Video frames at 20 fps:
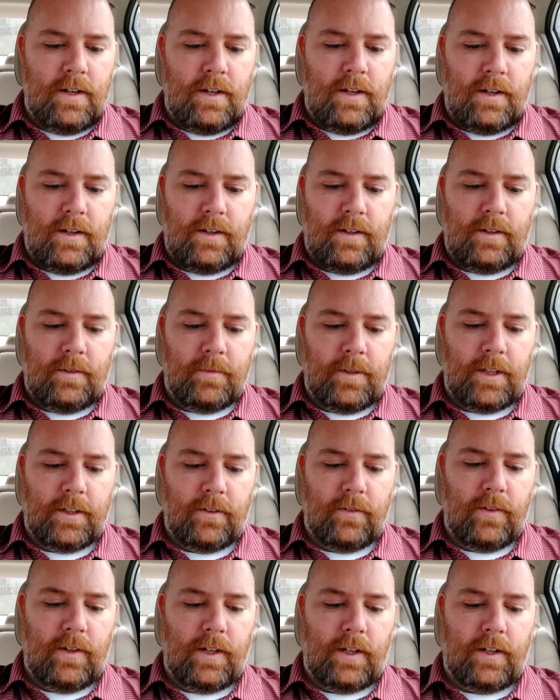Um, nothing
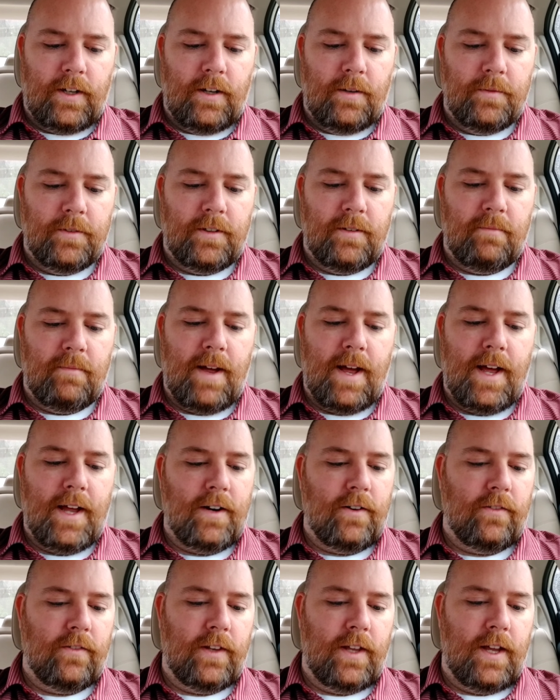really comes to mind
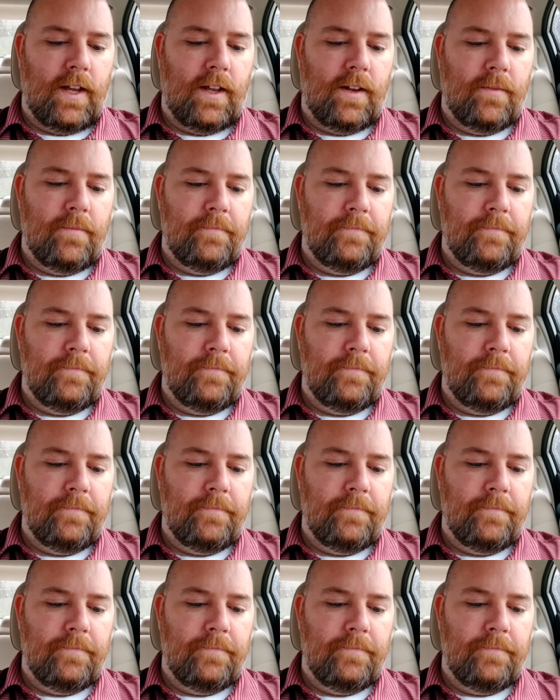on that.